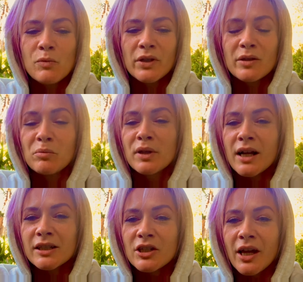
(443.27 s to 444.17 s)
with the
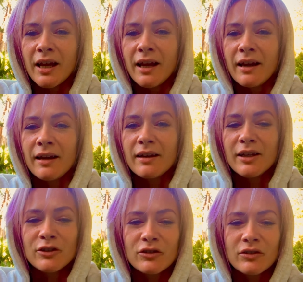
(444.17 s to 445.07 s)

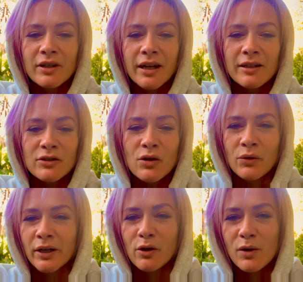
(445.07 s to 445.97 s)
blockchain, internet
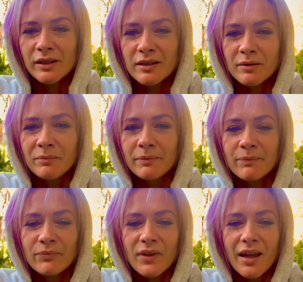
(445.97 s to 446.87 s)
is going
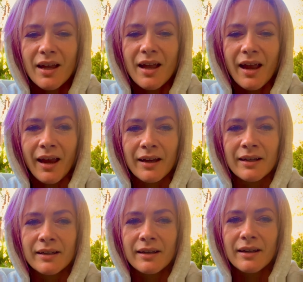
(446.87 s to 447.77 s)
quantum,
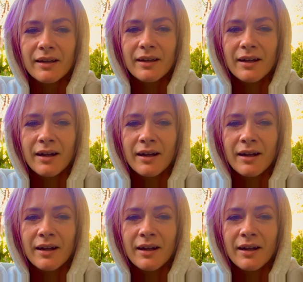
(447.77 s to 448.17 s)
and